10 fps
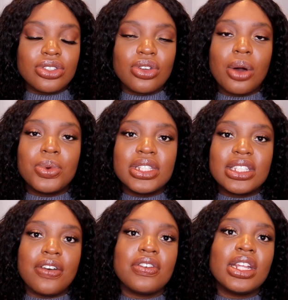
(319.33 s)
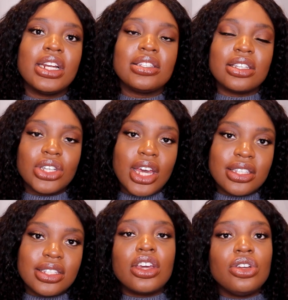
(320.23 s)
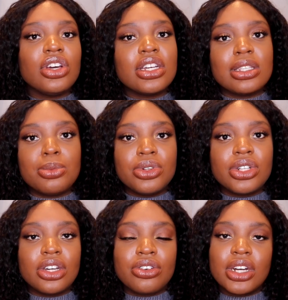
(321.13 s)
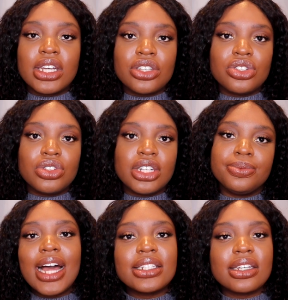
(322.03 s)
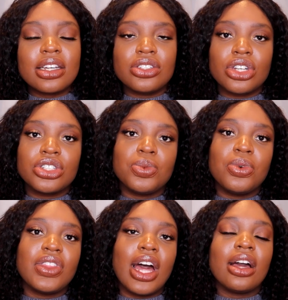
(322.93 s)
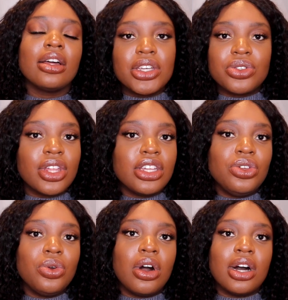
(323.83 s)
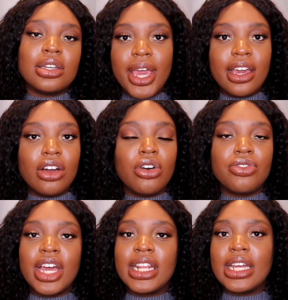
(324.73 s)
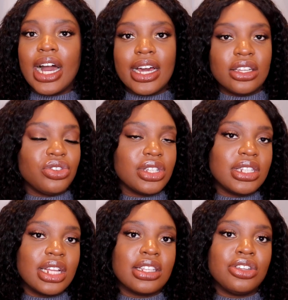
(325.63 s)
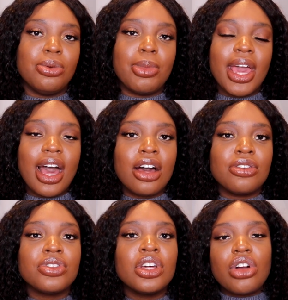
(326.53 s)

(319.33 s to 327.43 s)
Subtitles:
So I would definitely suggest that you look into building a credit history, and in conjunction with that, make sure that you are paying off any high interest debts that you may have.